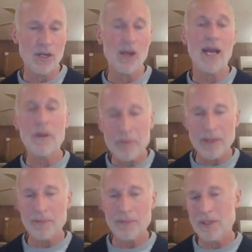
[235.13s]
or help
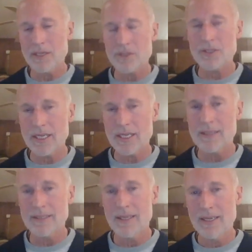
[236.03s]
people
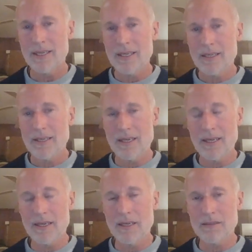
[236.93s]
understand
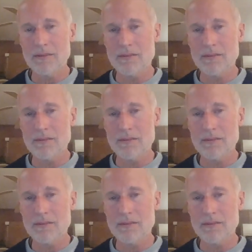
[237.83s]
uh,